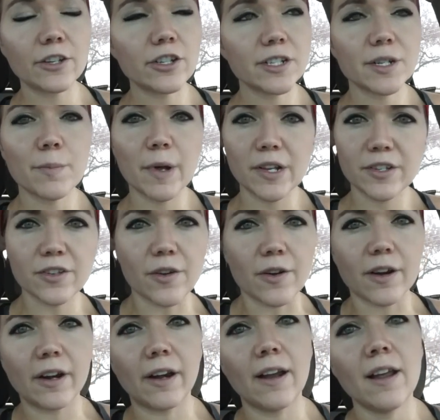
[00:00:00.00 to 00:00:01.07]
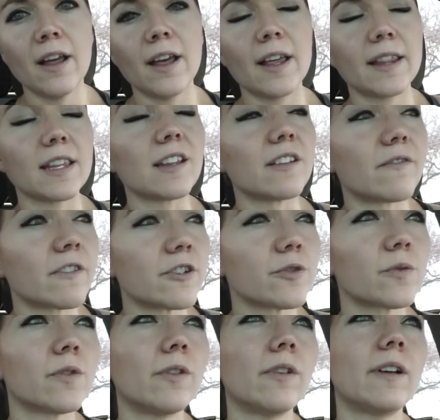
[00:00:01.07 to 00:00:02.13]
It just depends on the
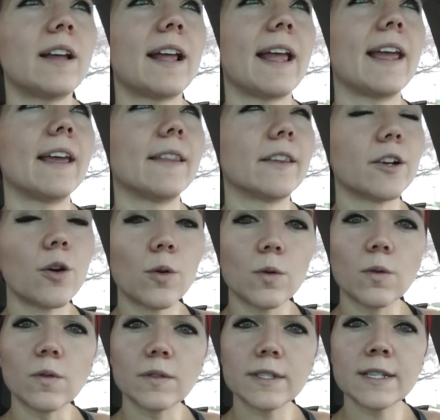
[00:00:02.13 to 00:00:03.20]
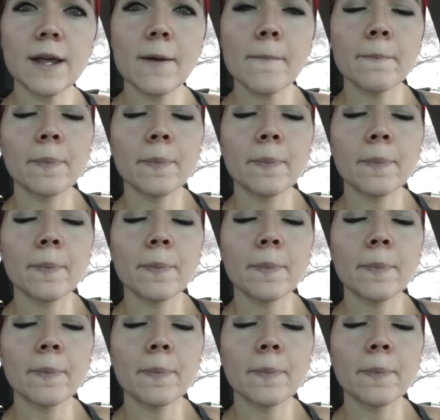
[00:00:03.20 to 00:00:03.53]
individual and the goals.